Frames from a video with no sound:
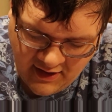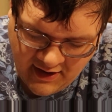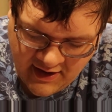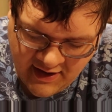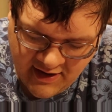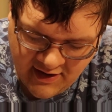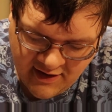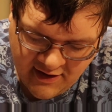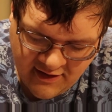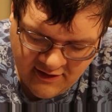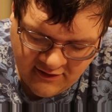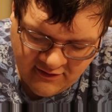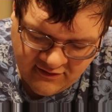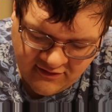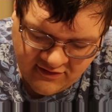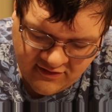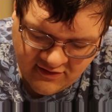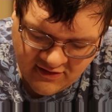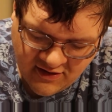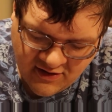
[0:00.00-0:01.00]

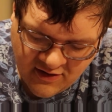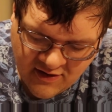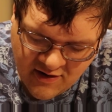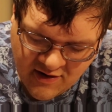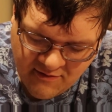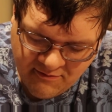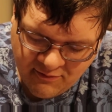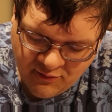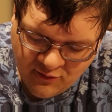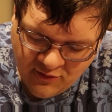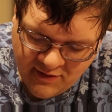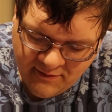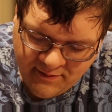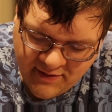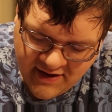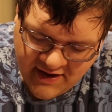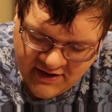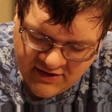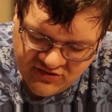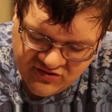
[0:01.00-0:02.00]
is our boy
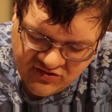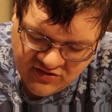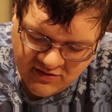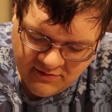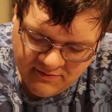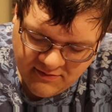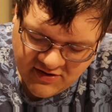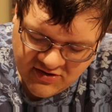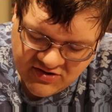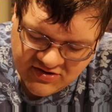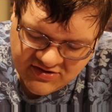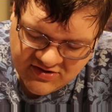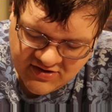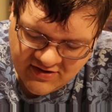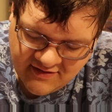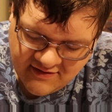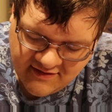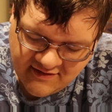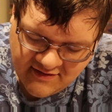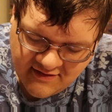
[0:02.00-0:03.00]
Pendulum
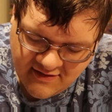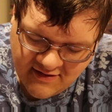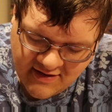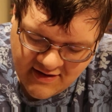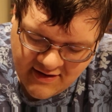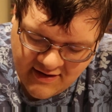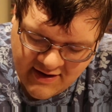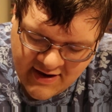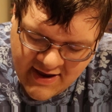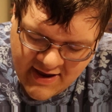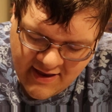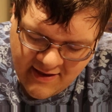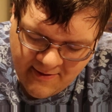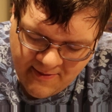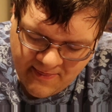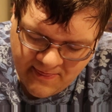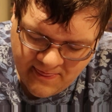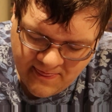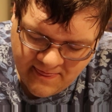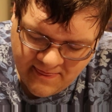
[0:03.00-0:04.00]
Magicians.
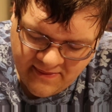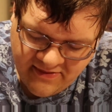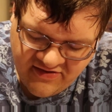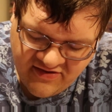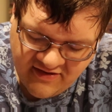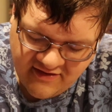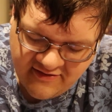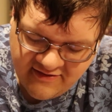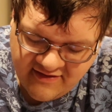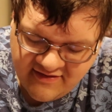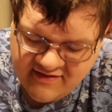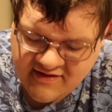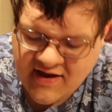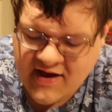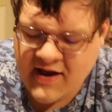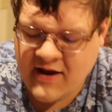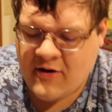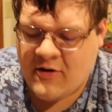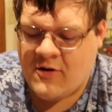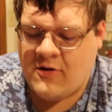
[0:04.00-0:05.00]
And th- this
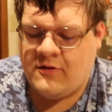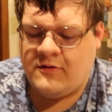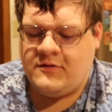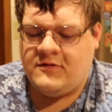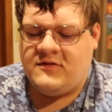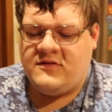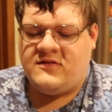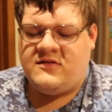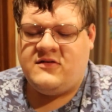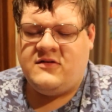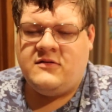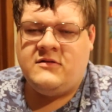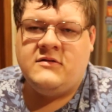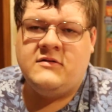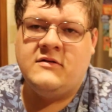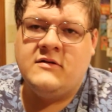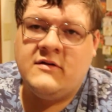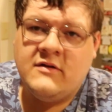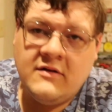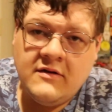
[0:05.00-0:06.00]
guy earns
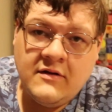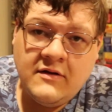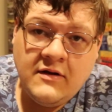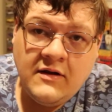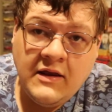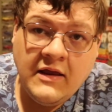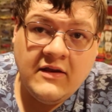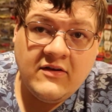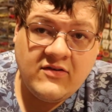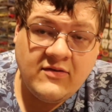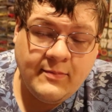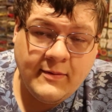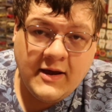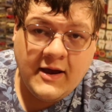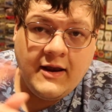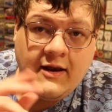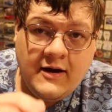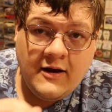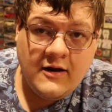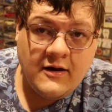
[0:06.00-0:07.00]
his
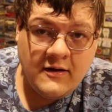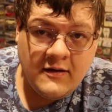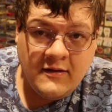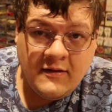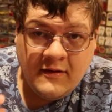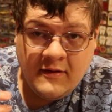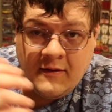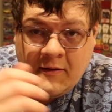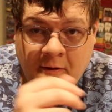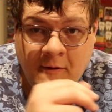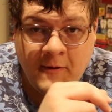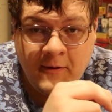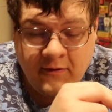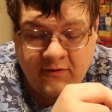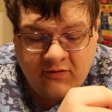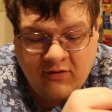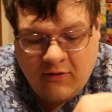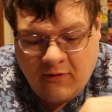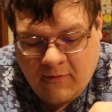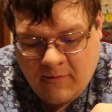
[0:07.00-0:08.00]
spot here.
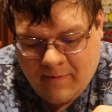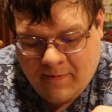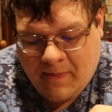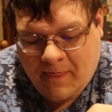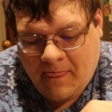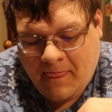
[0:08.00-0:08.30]
So